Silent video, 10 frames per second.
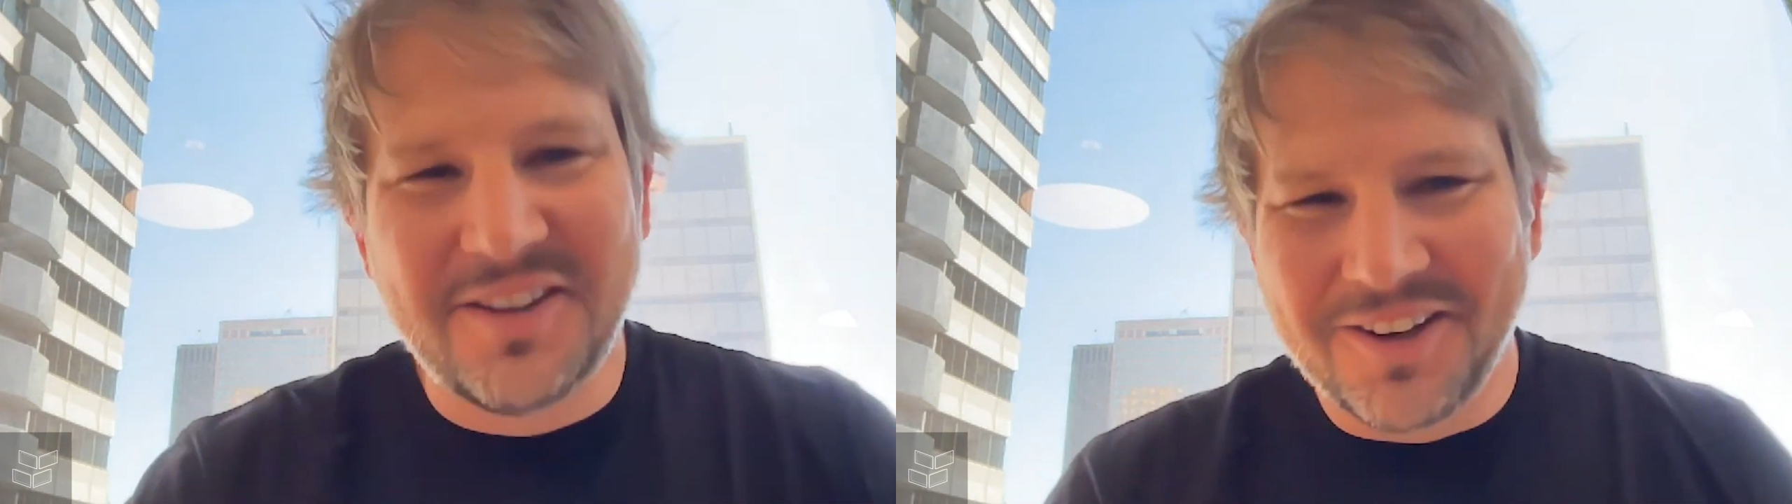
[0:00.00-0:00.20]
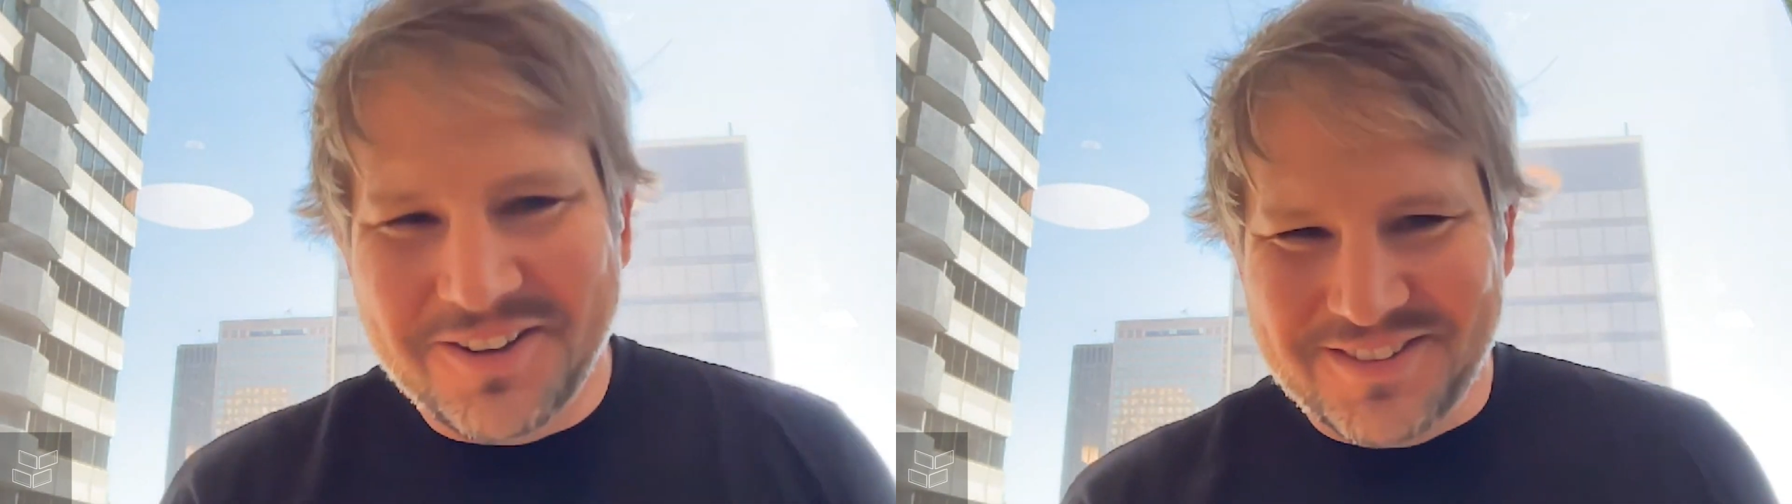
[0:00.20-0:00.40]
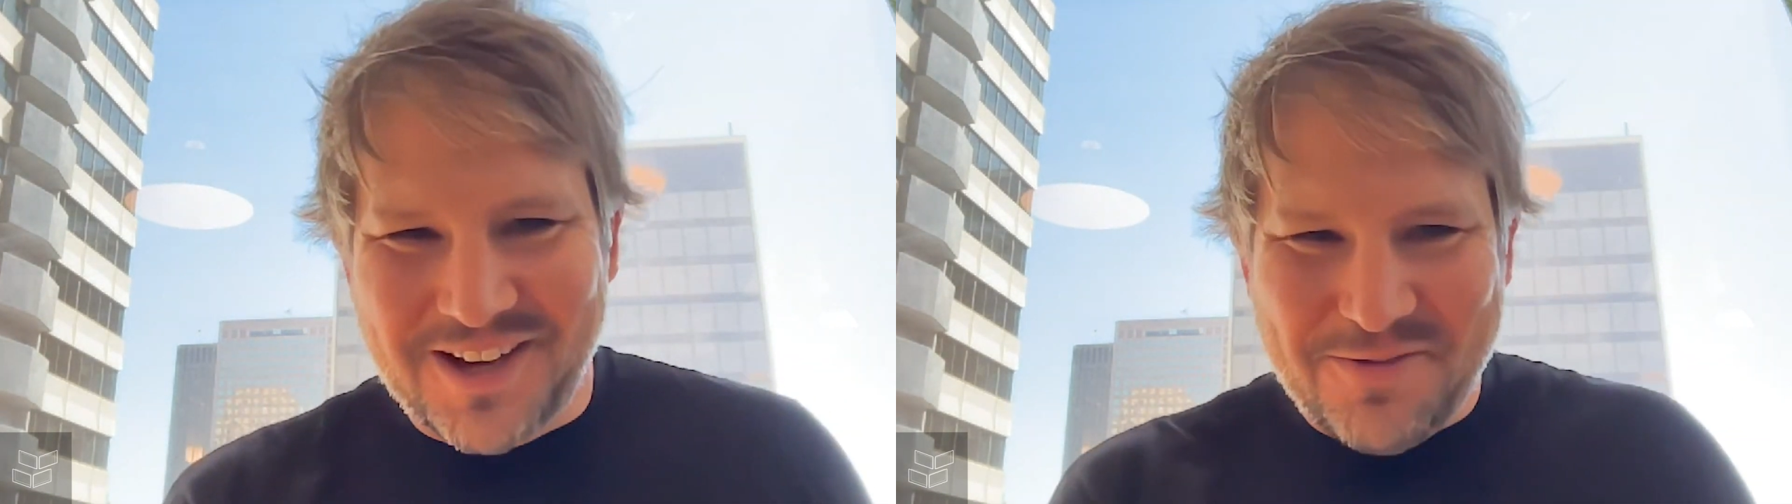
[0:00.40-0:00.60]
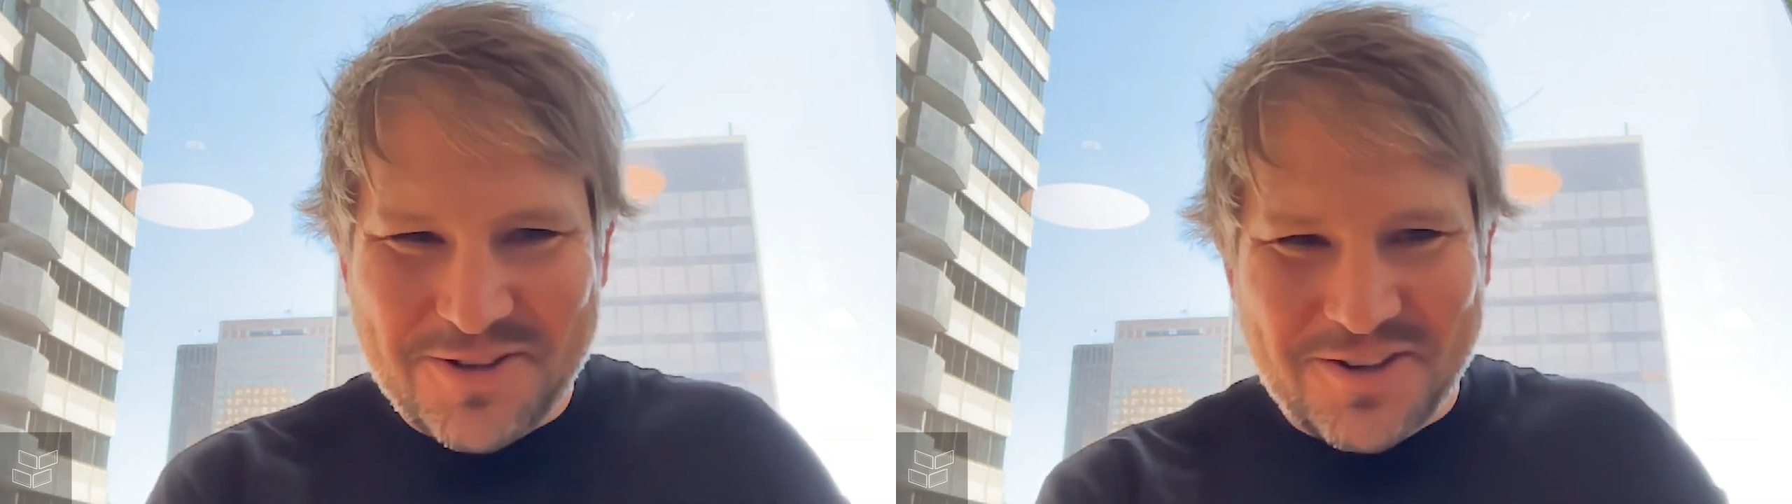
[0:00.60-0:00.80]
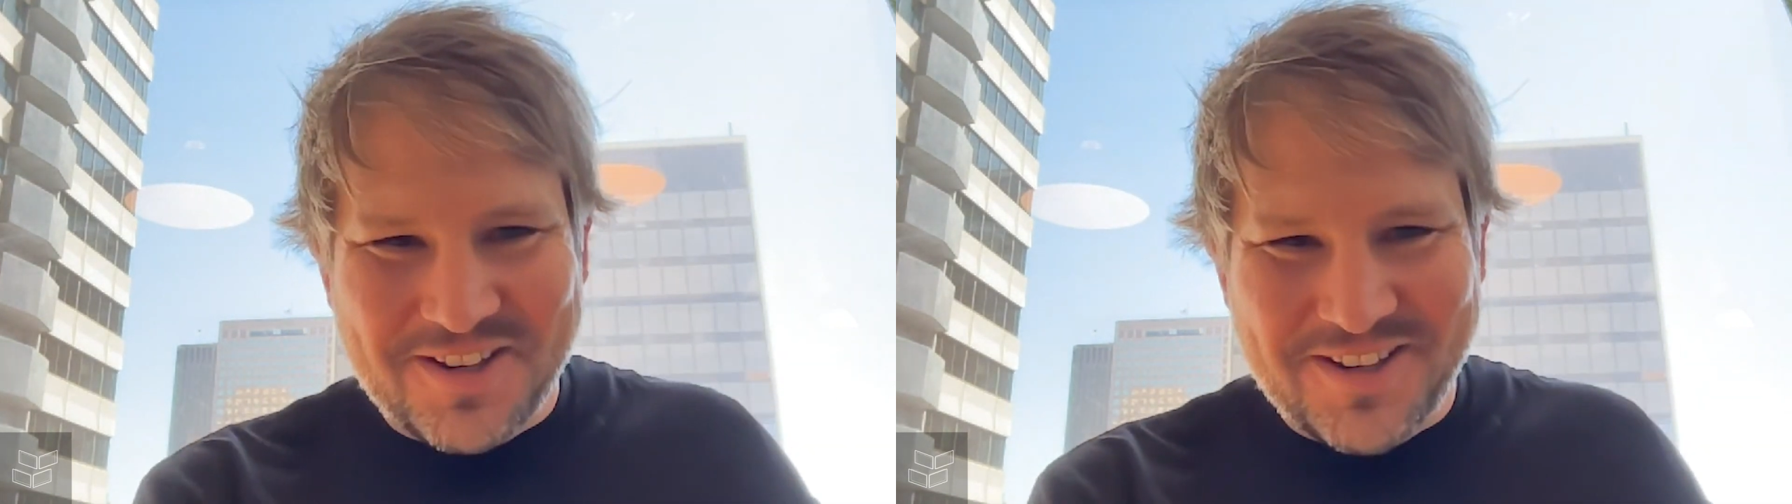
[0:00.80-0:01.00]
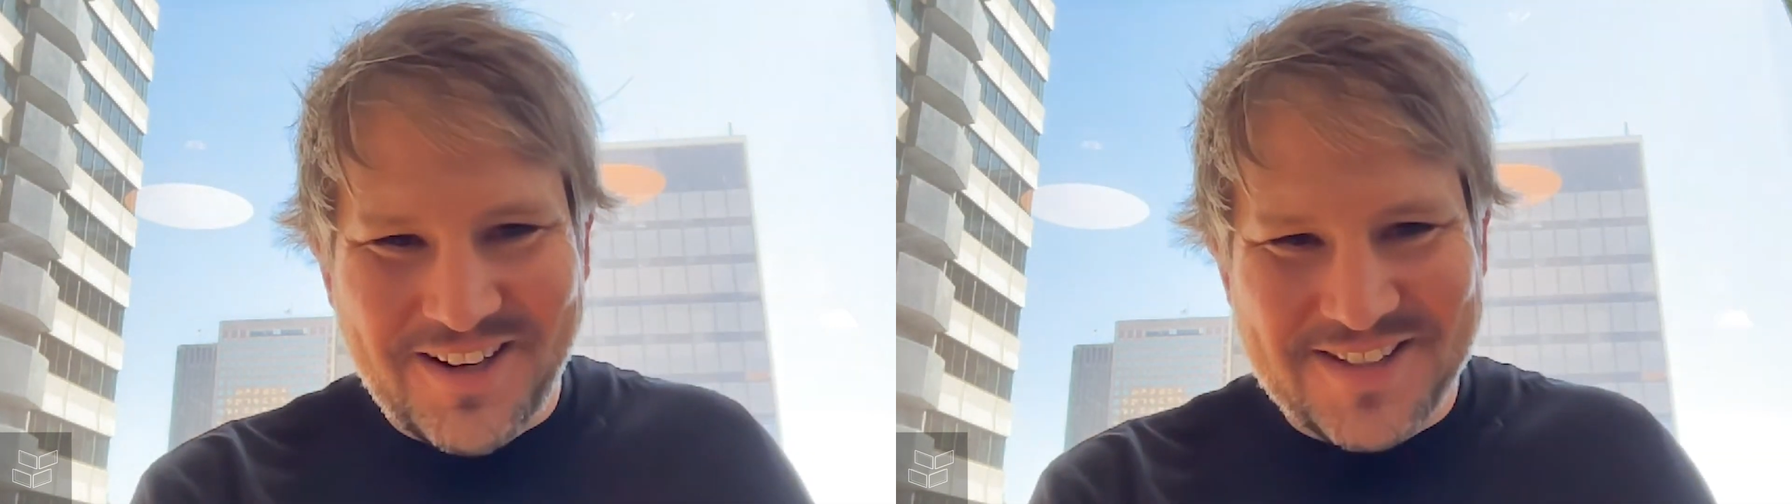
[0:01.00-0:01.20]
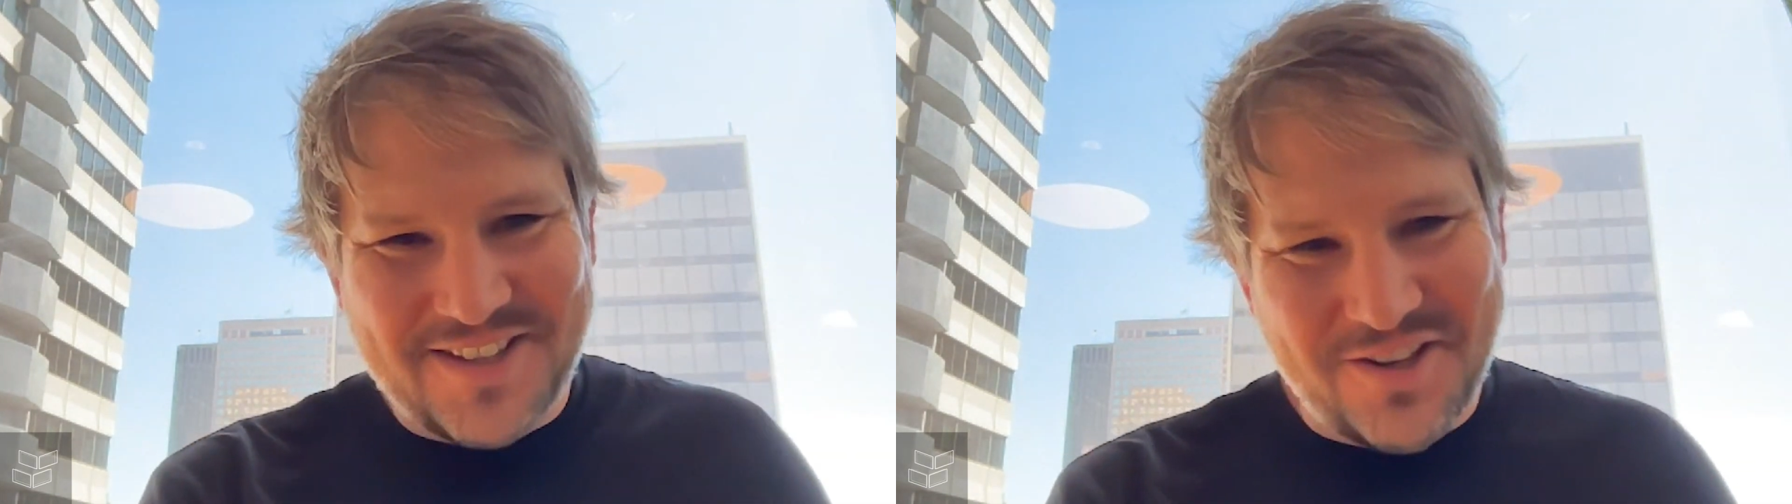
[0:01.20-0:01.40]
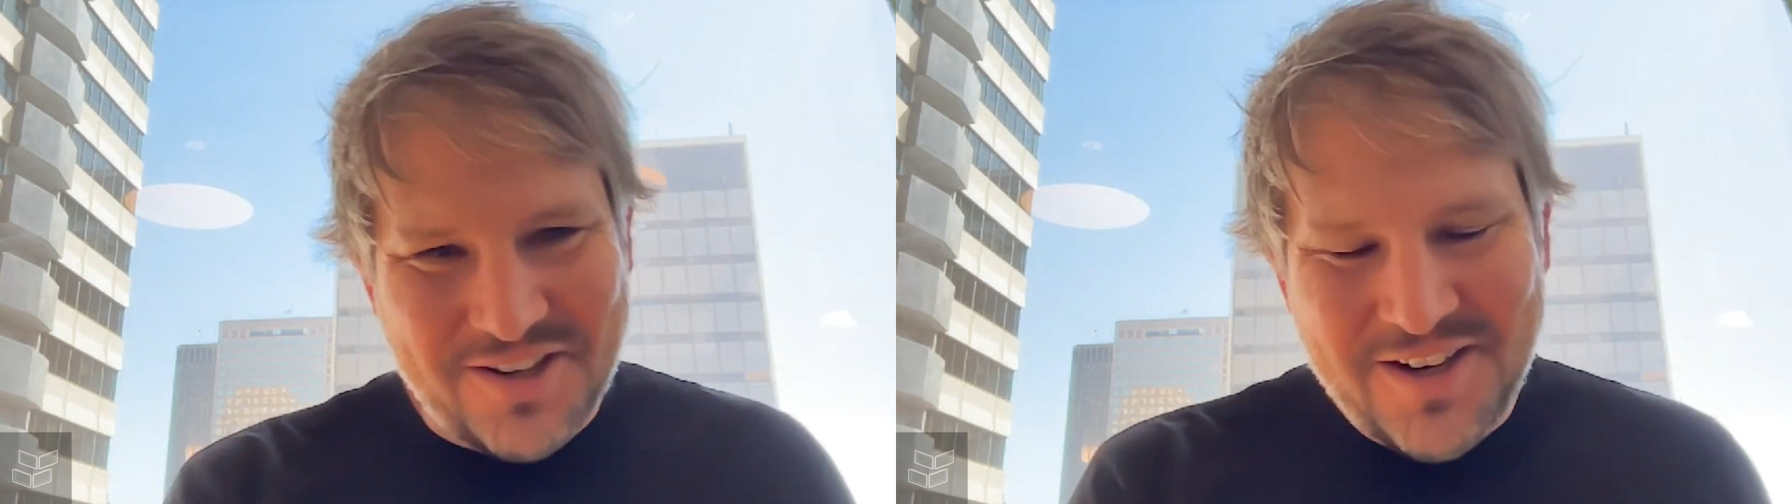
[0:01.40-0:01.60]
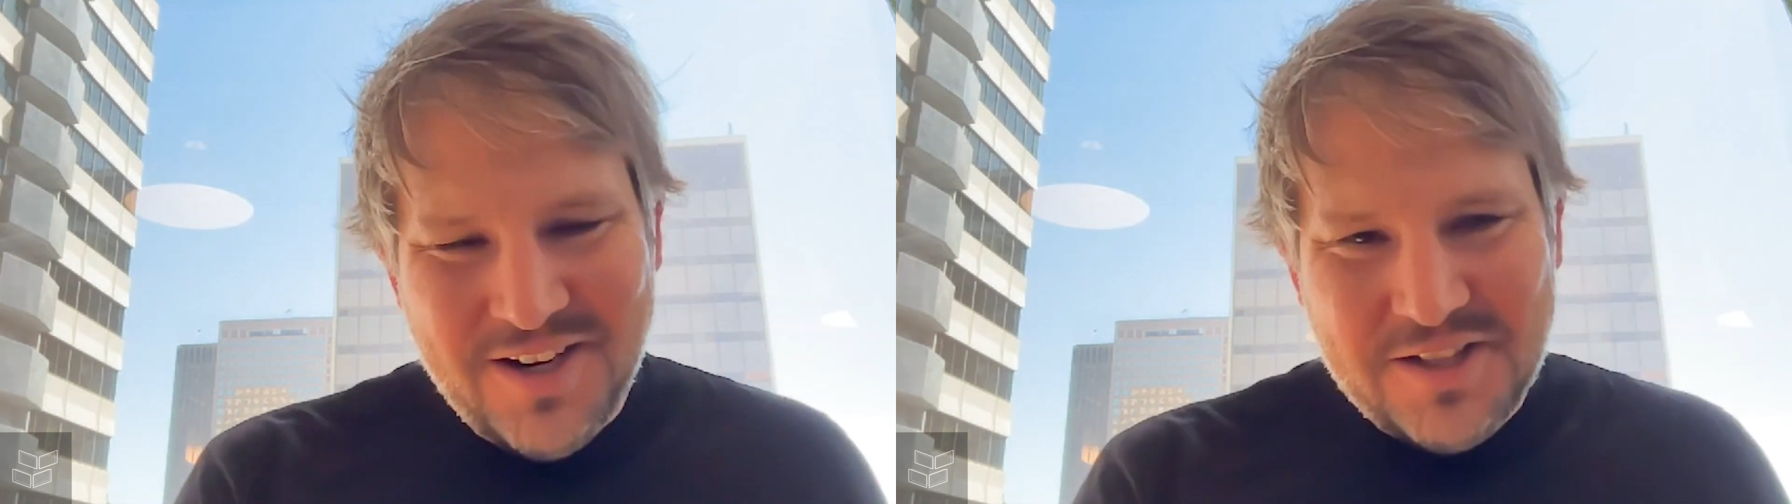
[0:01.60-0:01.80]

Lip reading: now we're talking last year,